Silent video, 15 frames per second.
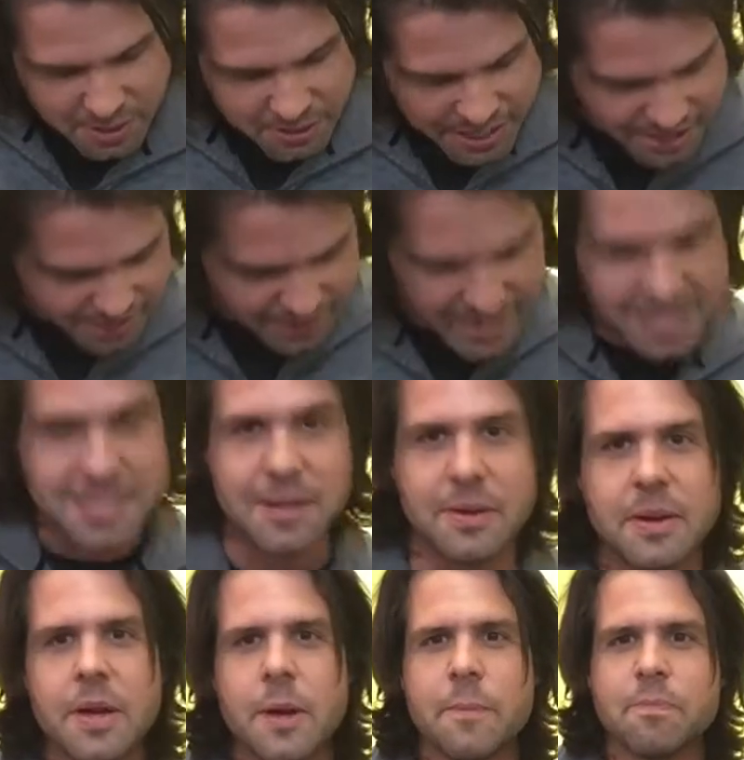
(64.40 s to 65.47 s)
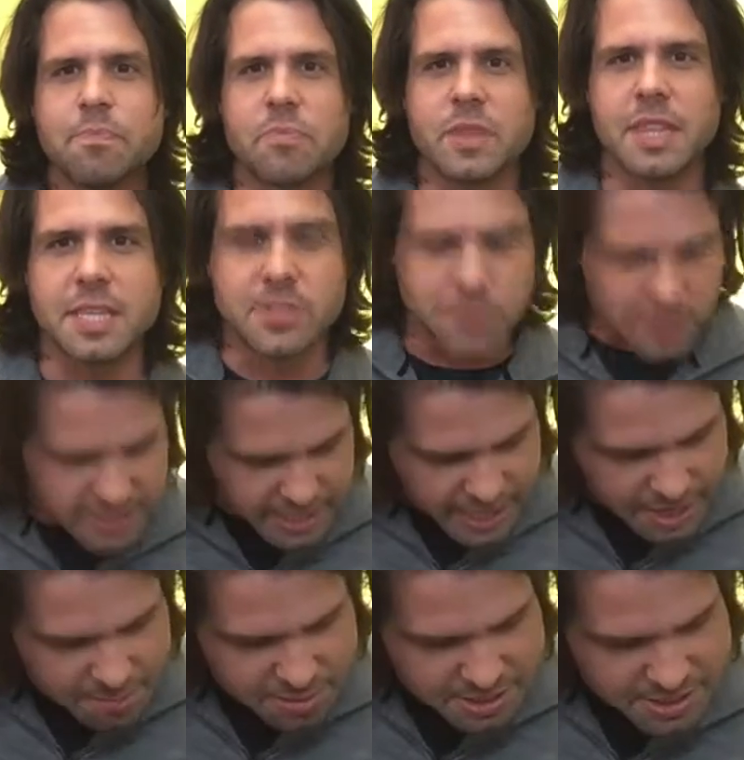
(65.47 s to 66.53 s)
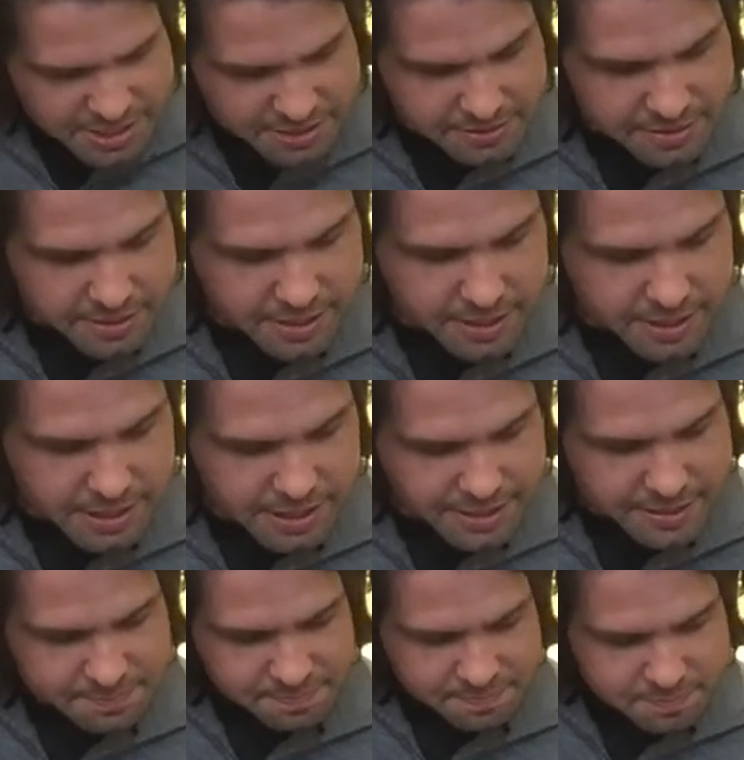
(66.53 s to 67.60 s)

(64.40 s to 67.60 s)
Oh yeah, okay, so this one that I particularly like